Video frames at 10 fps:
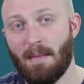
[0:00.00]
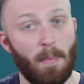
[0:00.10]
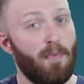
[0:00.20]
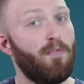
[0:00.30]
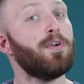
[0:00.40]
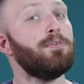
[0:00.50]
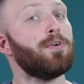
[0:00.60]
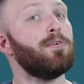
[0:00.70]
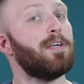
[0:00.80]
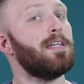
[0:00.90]
But before you
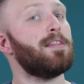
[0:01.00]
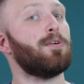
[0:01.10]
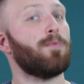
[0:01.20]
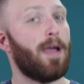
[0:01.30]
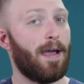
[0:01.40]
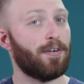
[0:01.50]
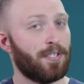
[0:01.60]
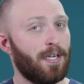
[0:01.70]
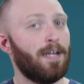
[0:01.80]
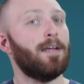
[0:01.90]
turn to anything
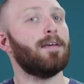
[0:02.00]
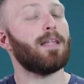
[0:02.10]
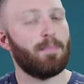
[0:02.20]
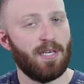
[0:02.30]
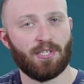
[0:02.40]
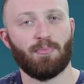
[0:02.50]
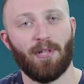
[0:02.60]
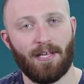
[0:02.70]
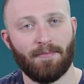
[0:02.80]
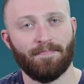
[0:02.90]
rash, let me explain.